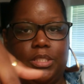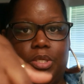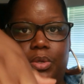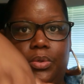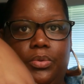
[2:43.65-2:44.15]

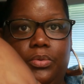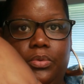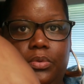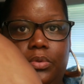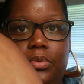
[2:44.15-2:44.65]
so...
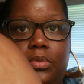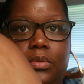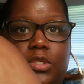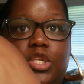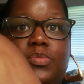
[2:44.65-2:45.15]

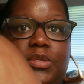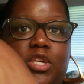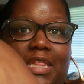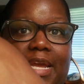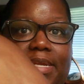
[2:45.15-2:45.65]
Excuse me, I'm
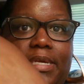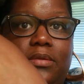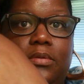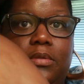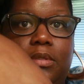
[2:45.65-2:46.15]
turning the light
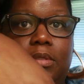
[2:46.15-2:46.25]
down.